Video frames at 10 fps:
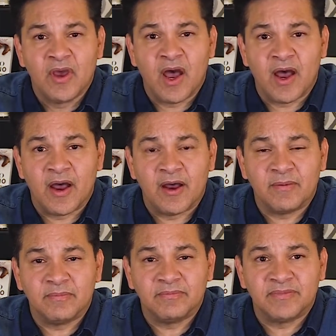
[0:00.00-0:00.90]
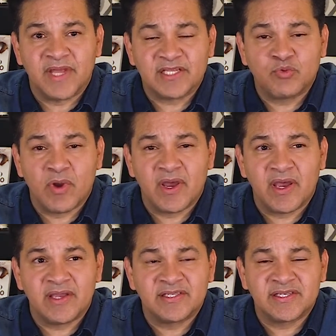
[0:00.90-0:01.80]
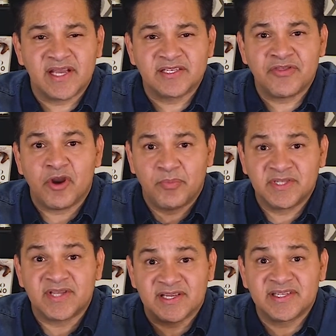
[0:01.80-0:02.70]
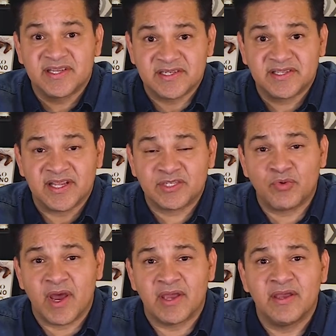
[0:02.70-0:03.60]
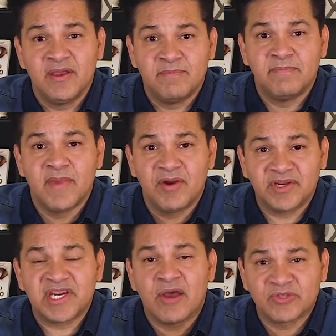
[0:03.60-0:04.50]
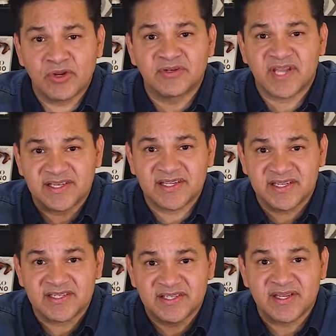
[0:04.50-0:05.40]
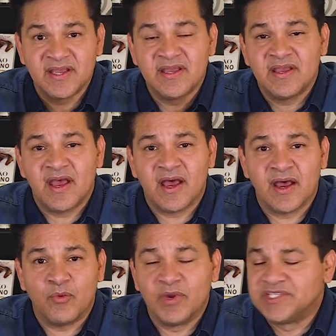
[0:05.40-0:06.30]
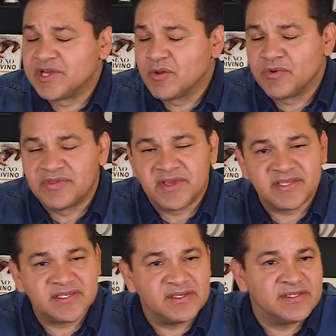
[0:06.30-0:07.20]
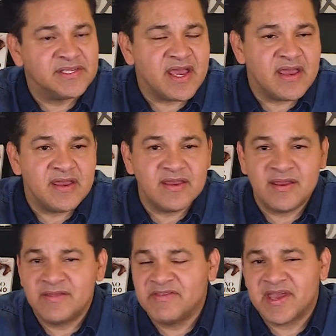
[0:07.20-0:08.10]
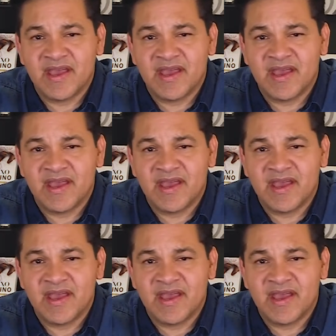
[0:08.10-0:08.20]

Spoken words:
That's why sex therapists exist. That's why marriage counselors exist. We deal with this day in, day